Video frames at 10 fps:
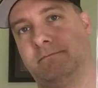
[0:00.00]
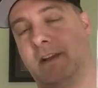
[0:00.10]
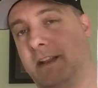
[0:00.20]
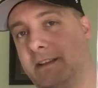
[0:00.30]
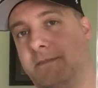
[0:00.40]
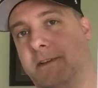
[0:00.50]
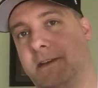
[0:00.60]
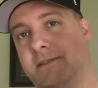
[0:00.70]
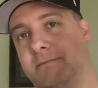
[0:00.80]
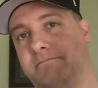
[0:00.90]
I like the
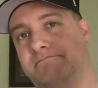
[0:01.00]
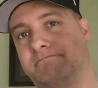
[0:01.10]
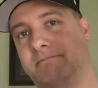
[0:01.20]
Phantom.